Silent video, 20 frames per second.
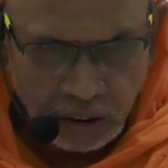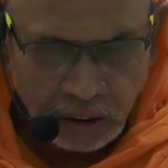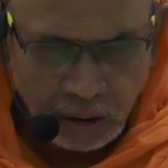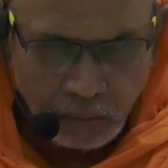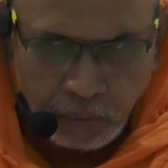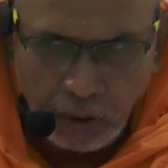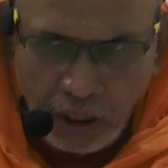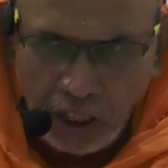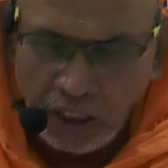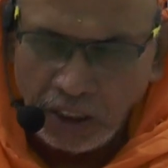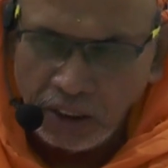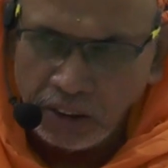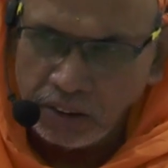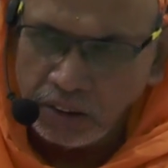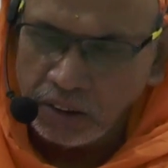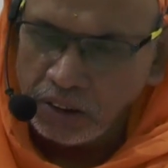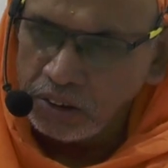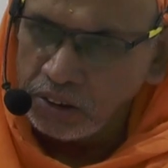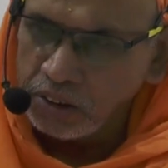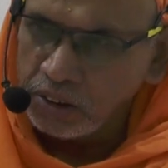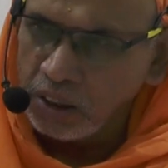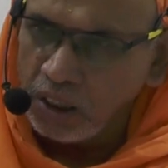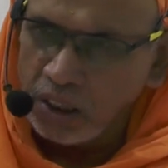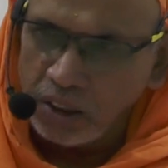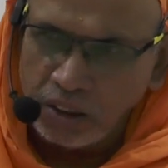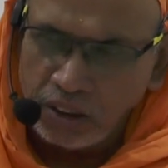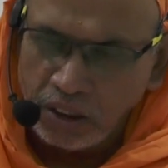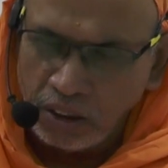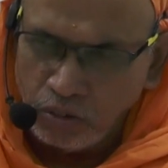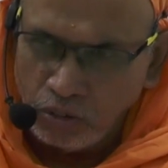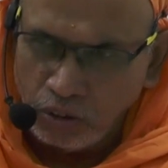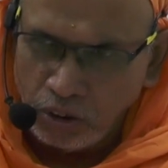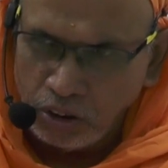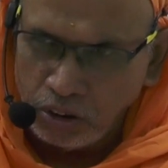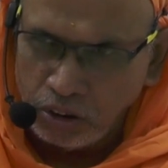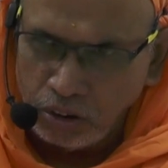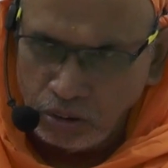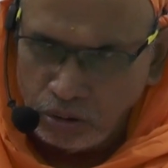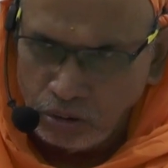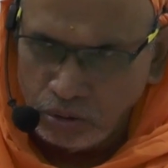The planets and stars have
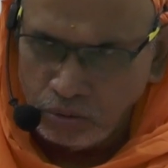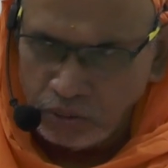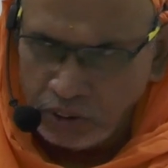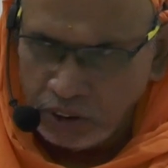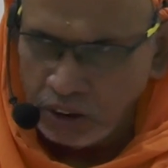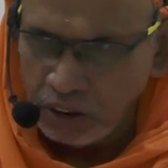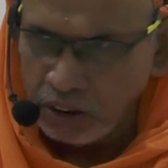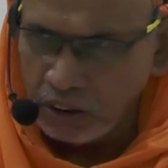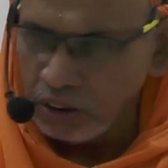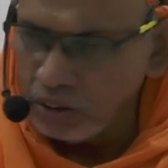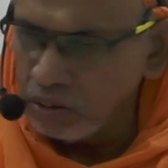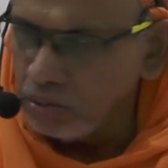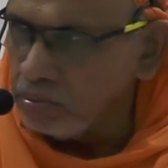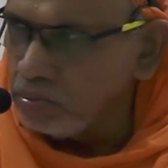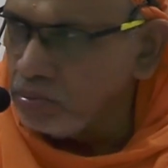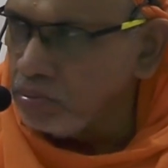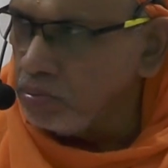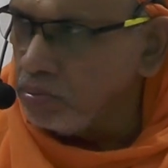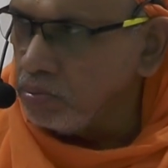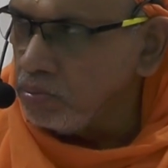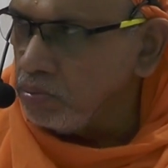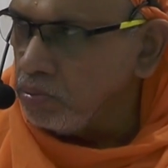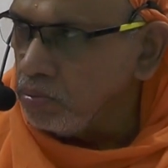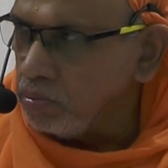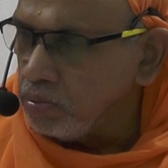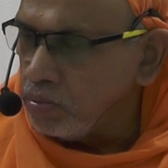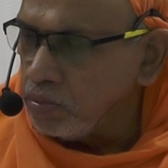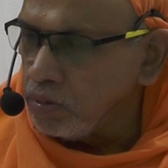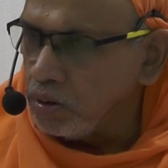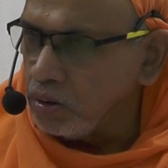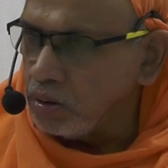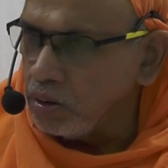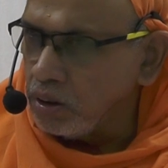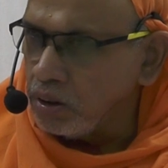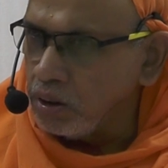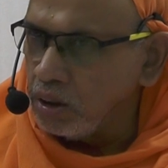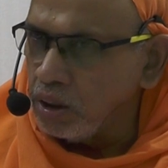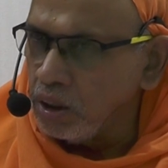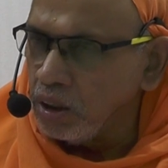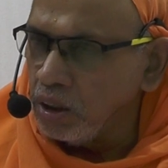nothing to do with it.
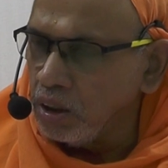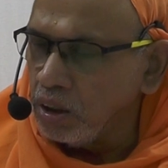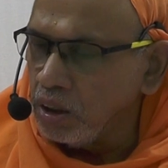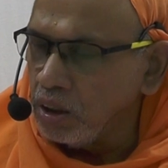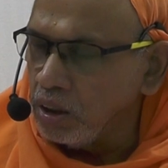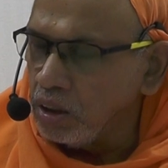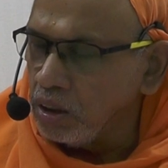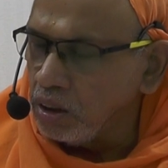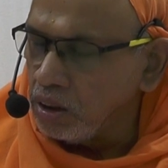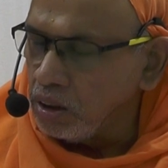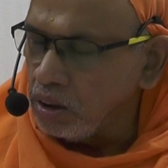The